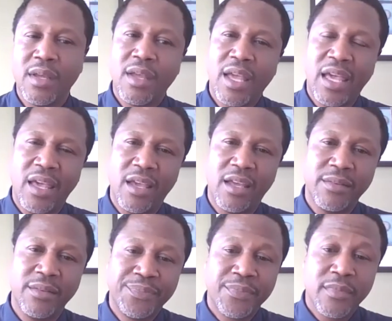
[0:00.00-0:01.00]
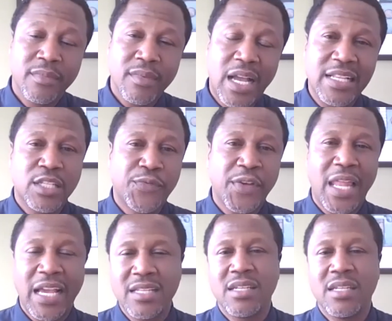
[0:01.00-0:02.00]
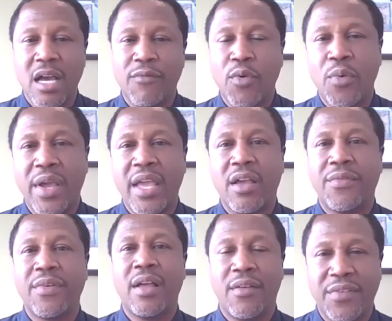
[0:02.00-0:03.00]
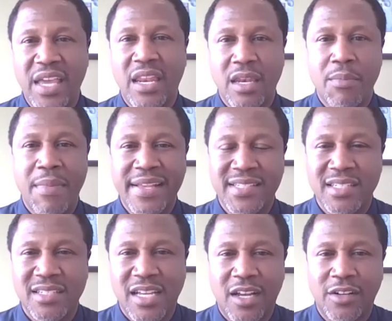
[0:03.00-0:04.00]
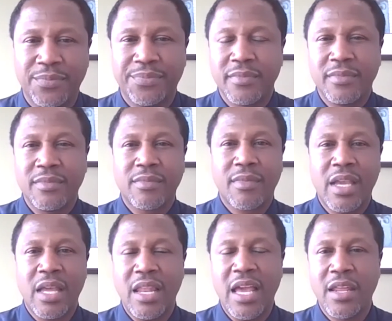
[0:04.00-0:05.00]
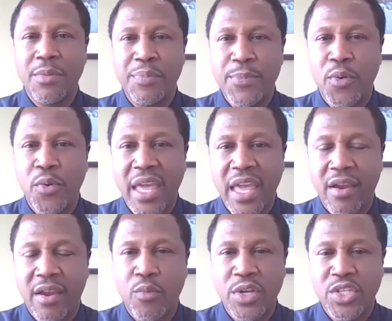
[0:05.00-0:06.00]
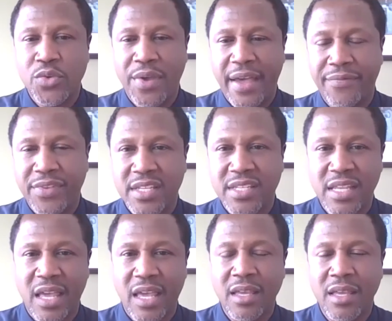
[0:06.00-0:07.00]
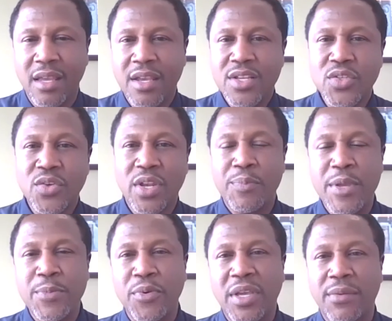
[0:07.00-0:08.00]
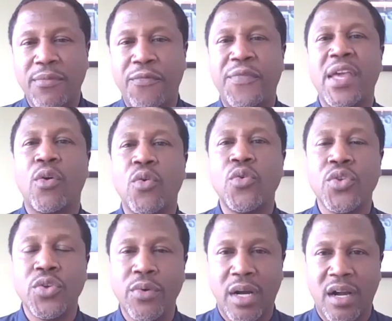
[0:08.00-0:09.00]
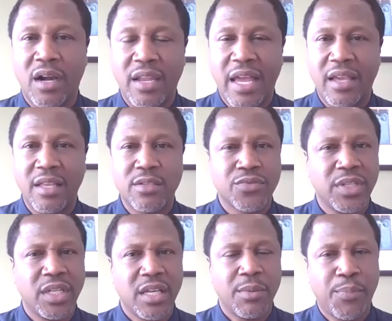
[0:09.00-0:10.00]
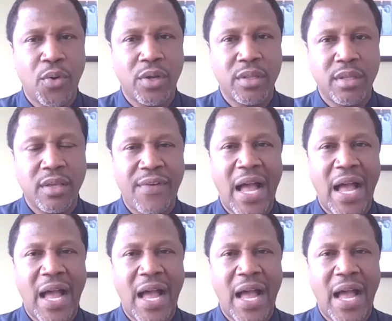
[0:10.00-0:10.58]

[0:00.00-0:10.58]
And I just feel like it's another way of getting the message out and letting people hear what you have to say so that people can feel who you are. Like, it's really important. If